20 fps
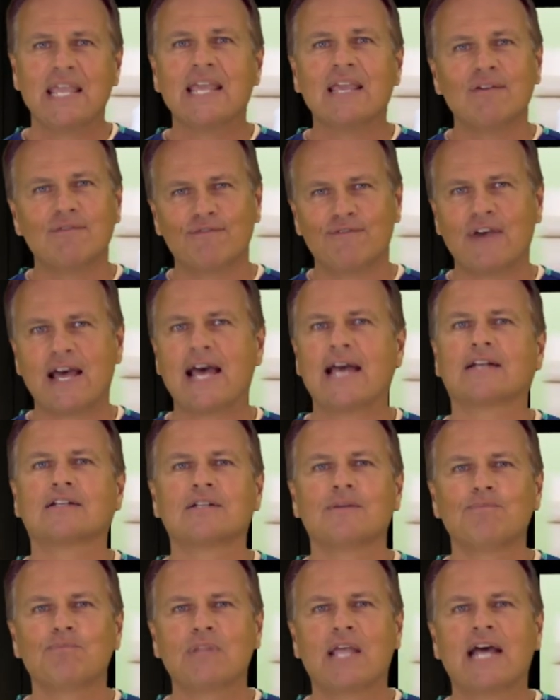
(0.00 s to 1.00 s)
In
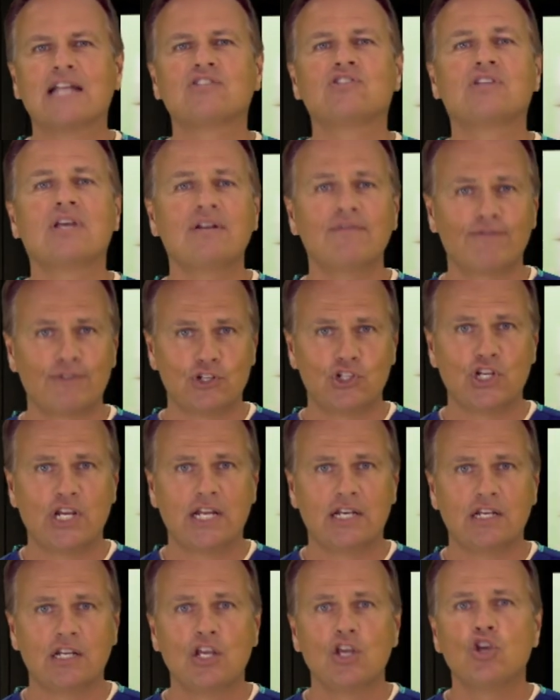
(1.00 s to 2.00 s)
fact, at
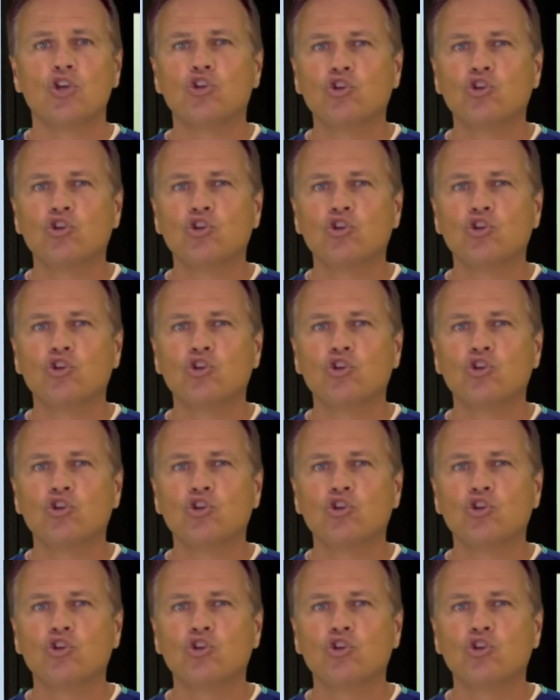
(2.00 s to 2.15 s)
CEN4GEN,